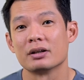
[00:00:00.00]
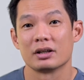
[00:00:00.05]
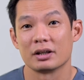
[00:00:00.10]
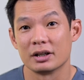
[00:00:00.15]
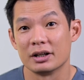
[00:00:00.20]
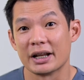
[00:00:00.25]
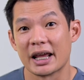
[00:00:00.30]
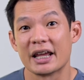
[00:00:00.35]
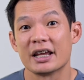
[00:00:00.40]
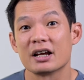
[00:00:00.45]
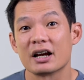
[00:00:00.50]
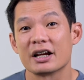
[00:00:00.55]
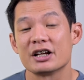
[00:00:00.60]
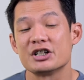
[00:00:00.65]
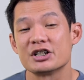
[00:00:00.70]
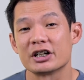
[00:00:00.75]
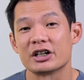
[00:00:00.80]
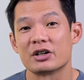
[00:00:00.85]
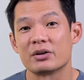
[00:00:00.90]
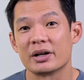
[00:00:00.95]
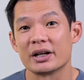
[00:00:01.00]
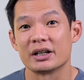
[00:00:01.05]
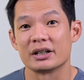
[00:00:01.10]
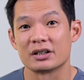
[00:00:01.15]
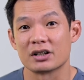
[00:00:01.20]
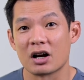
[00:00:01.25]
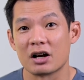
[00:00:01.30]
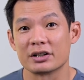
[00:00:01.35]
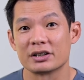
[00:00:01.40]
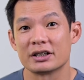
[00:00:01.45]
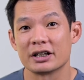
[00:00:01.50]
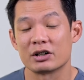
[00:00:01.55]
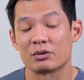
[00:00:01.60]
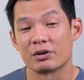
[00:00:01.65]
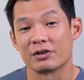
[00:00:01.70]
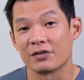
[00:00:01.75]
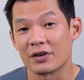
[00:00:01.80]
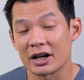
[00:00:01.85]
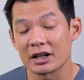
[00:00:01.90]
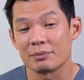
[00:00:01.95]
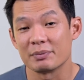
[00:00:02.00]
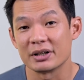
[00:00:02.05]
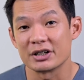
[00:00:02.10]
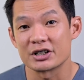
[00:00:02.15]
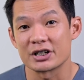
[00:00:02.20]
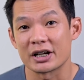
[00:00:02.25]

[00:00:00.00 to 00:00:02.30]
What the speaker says: An AI-generated content refinement